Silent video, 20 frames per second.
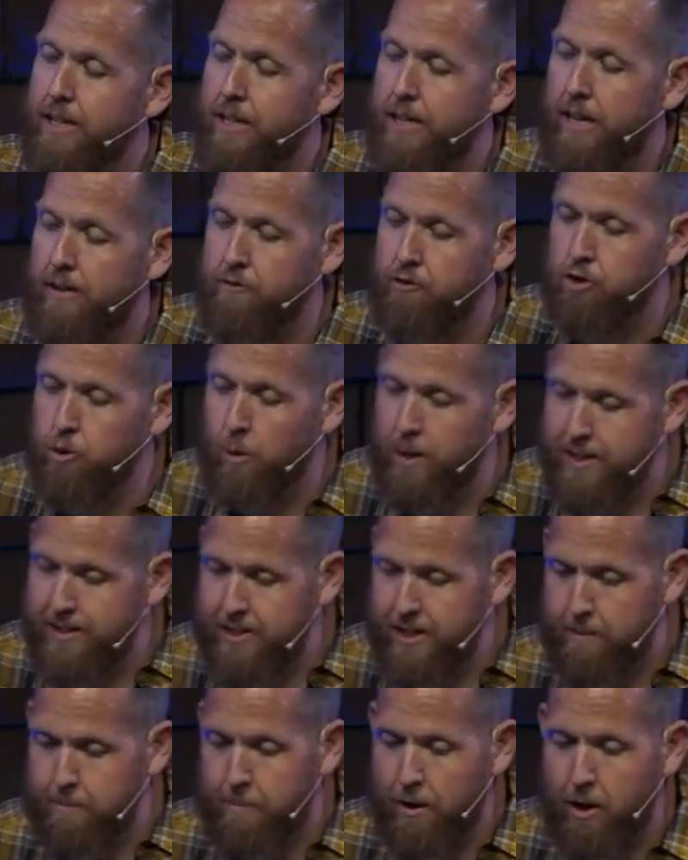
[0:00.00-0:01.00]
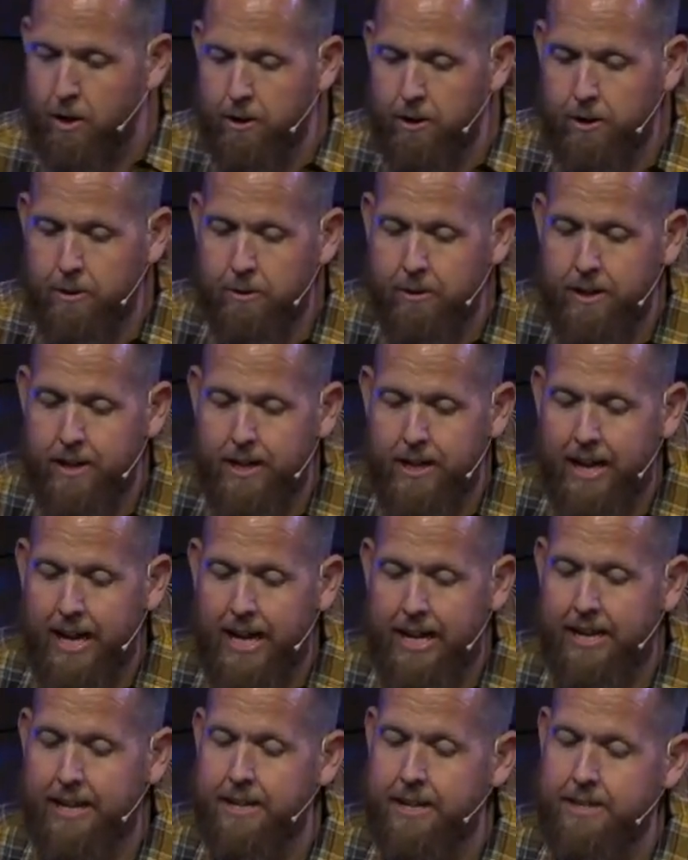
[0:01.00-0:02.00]
of joints and marrow,
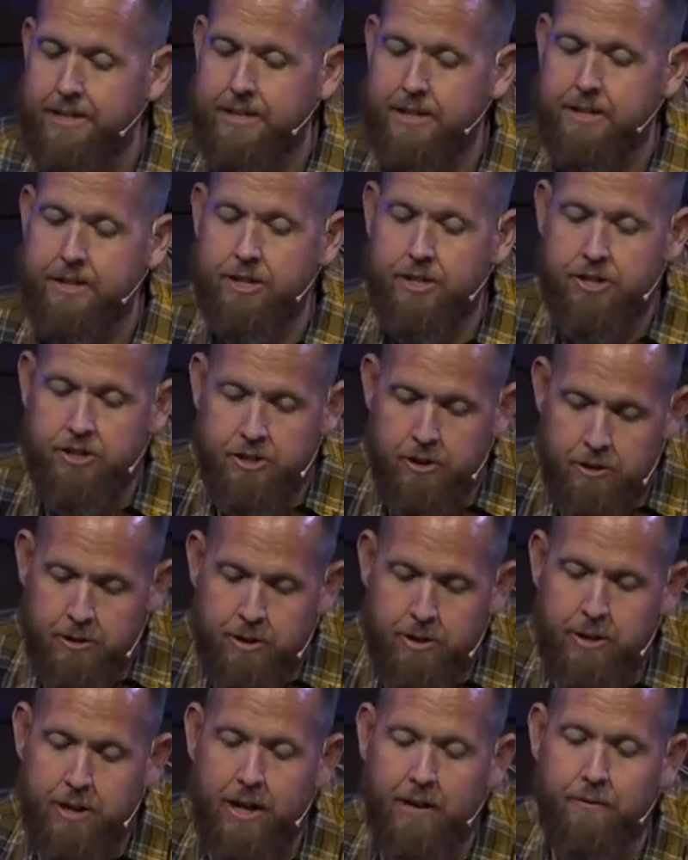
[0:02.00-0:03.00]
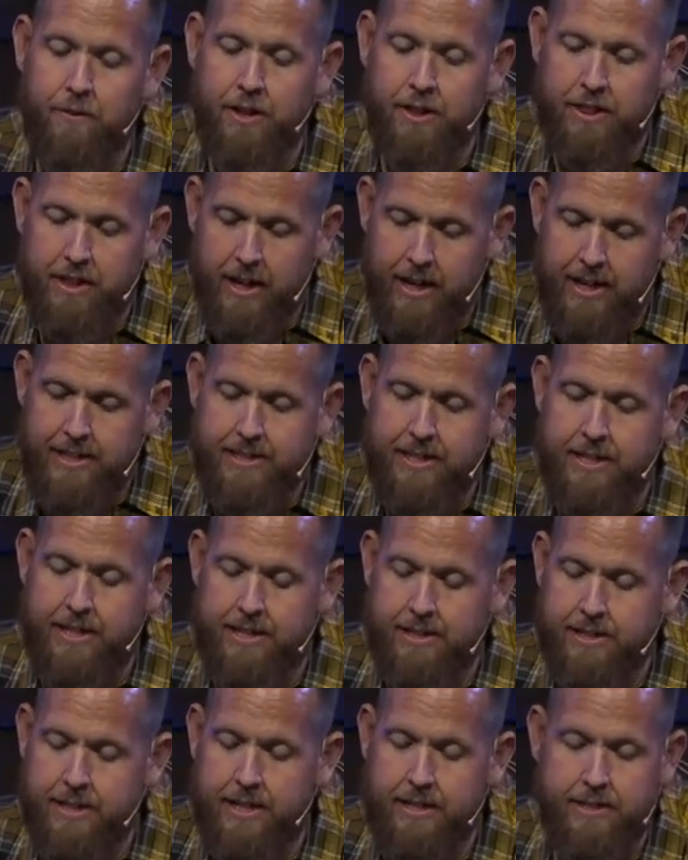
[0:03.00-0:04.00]
and it is a discerner of the thoughts and
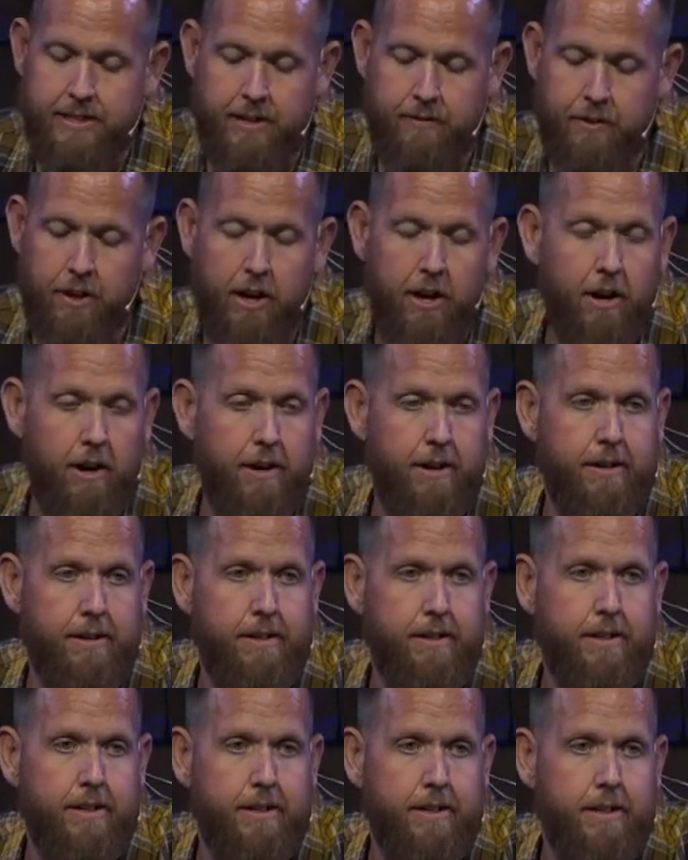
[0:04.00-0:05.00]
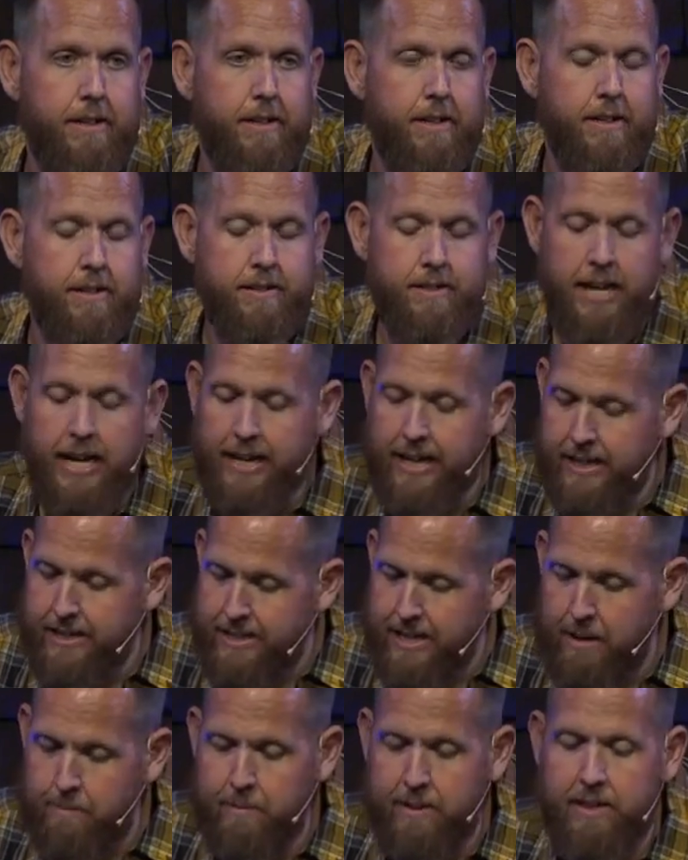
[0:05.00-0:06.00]
intents of the heart. 2
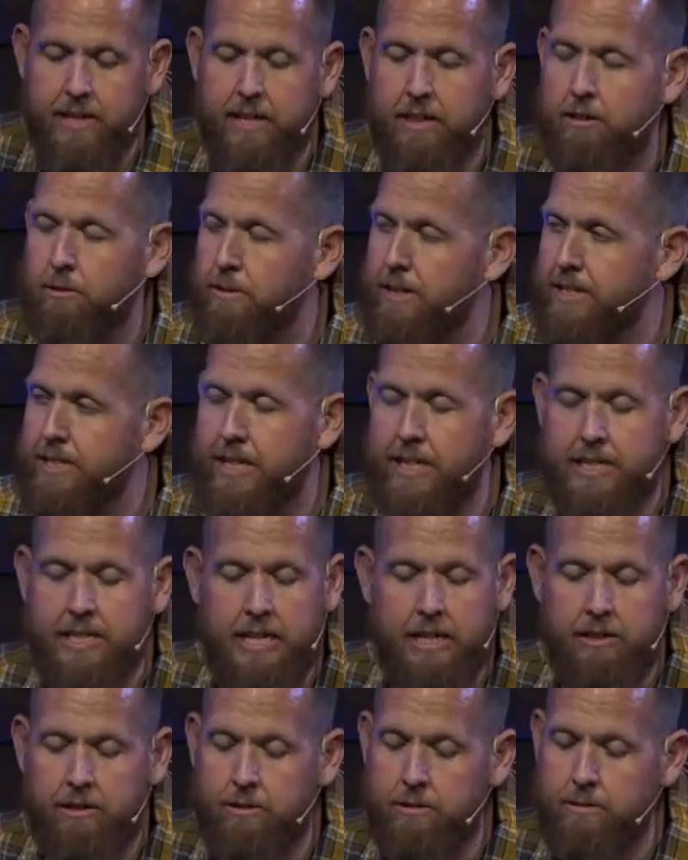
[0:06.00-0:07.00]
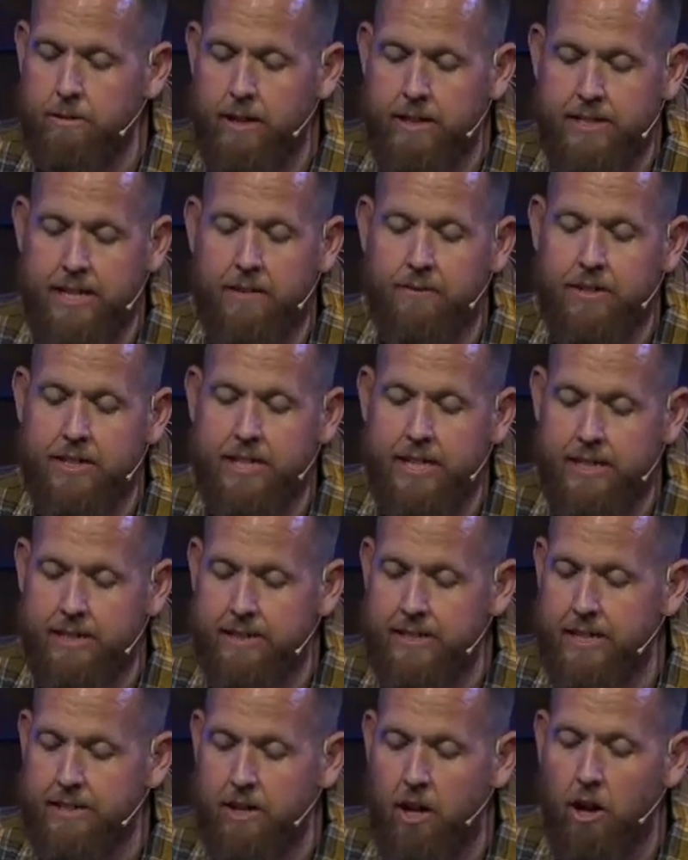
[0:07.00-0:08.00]
Timothy 3:16 through 17
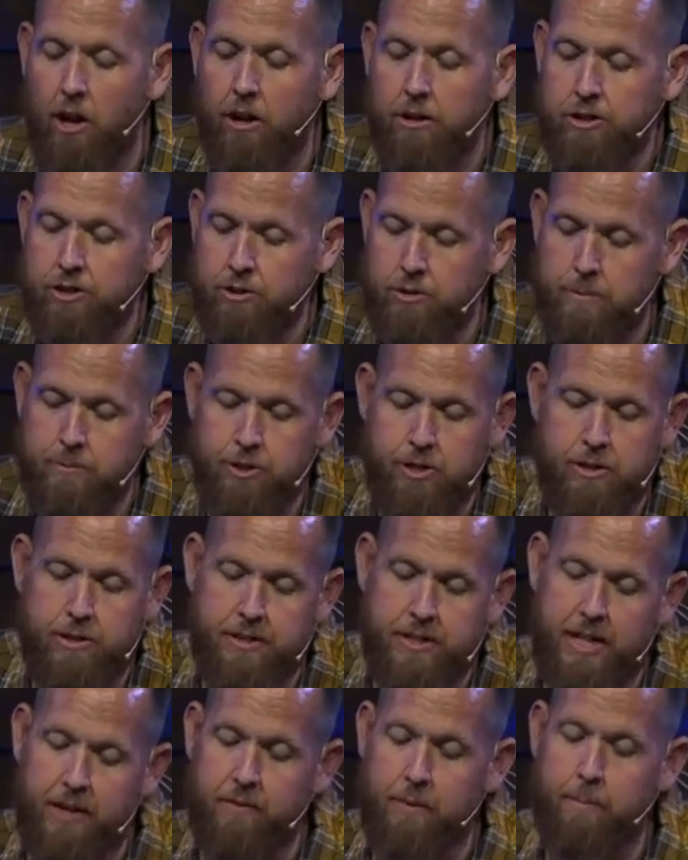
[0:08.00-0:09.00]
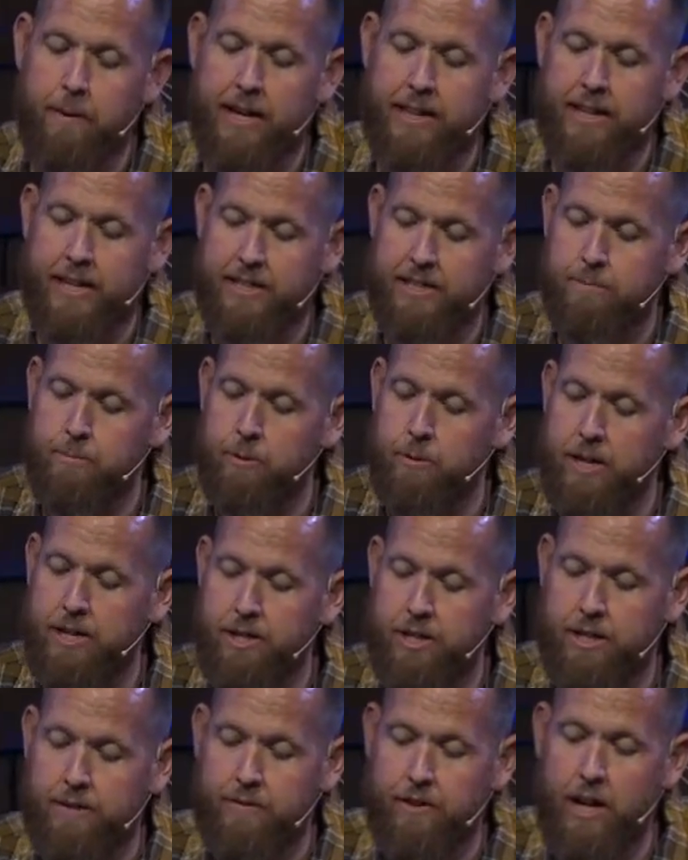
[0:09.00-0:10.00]
says, all scripture is given by the
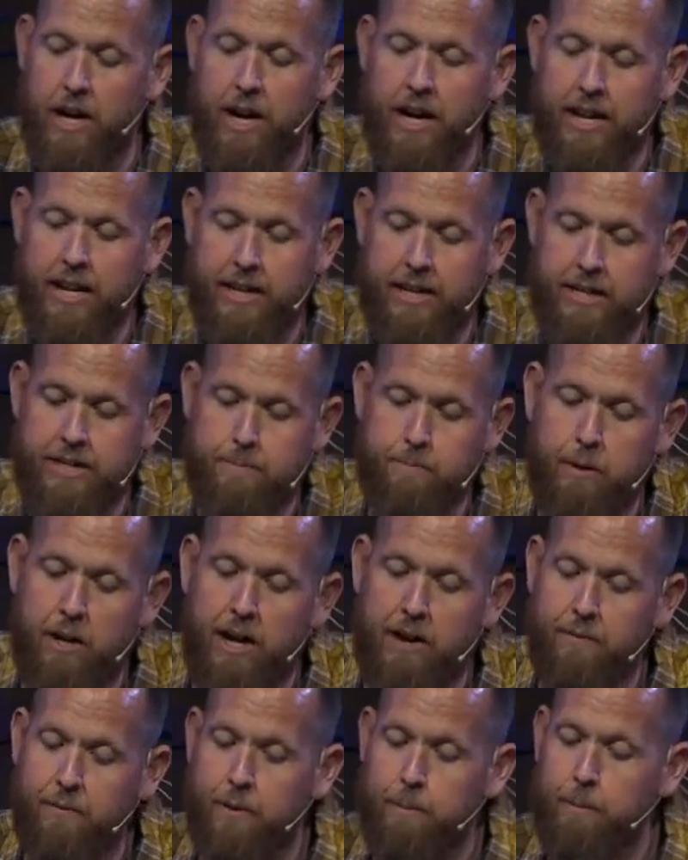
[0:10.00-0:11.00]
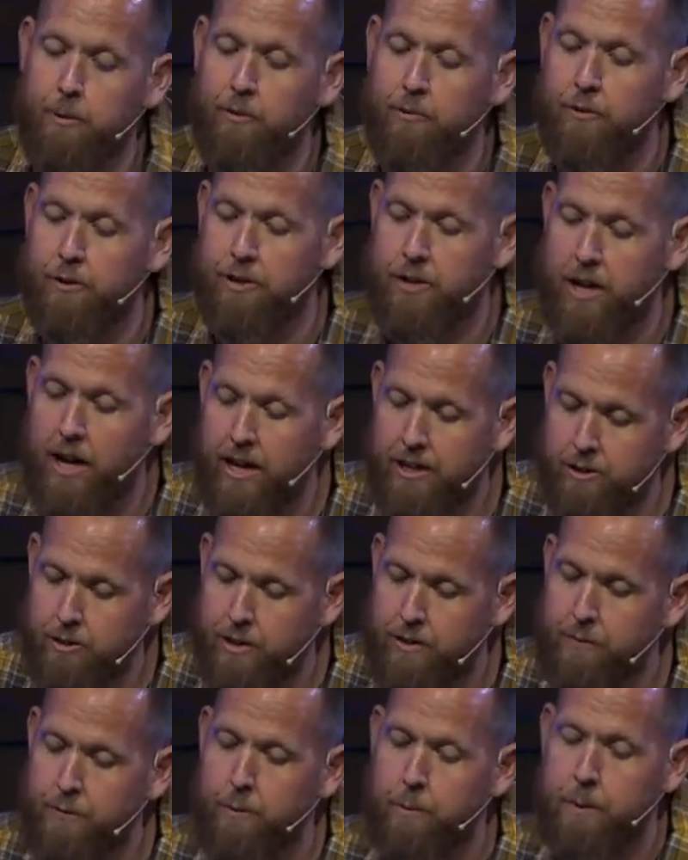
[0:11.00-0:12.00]
inspiration of God and is profitable for
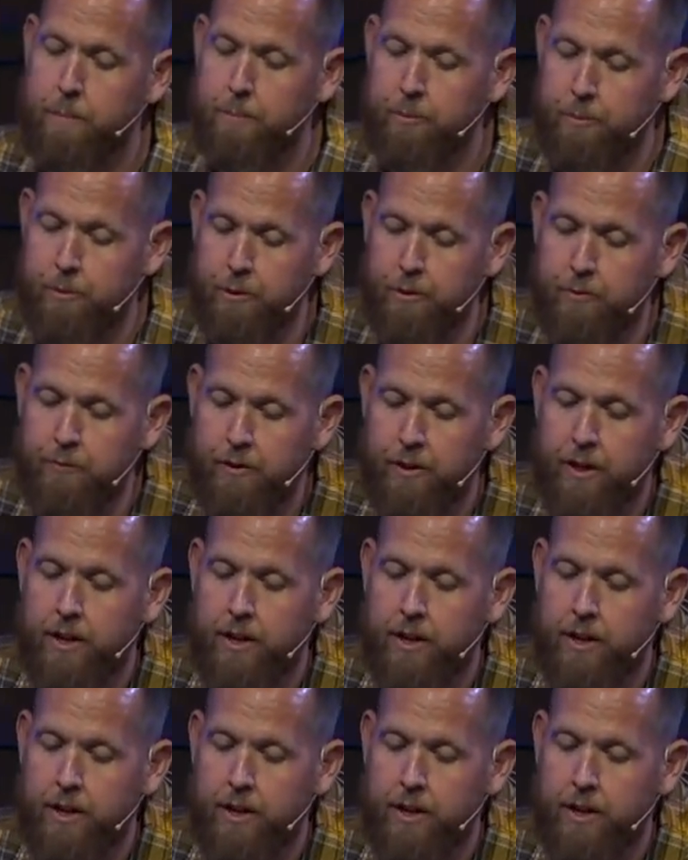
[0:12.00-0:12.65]
doctrine, for reproof,